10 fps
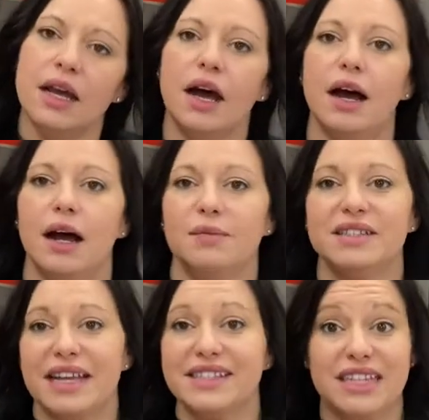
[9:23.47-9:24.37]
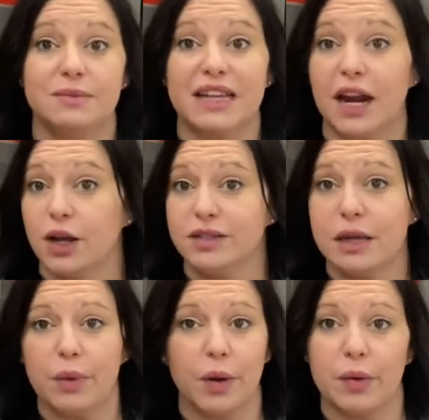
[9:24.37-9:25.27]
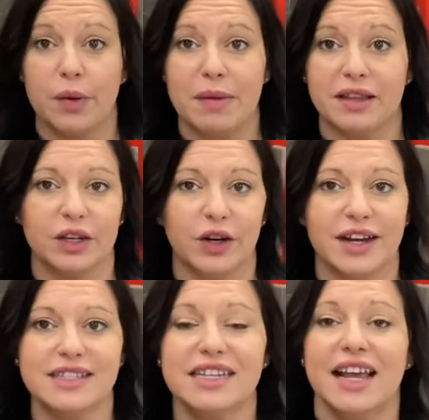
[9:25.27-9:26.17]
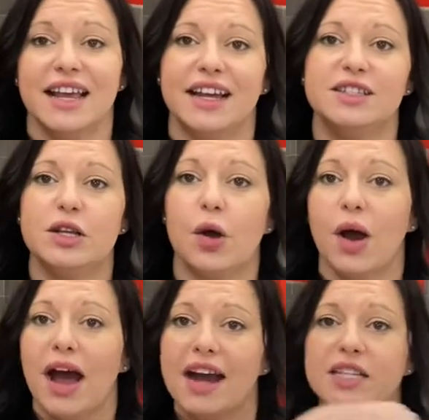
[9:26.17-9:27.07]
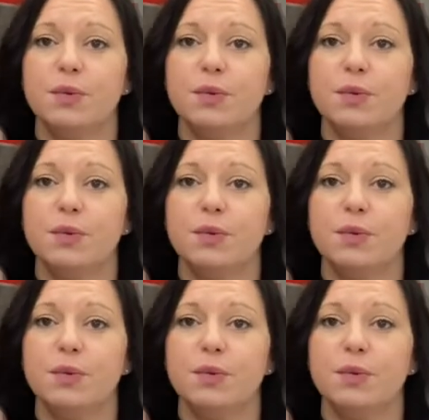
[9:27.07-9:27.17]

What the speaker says: because that steam's gotta go somewhere when we make the crust. And so I just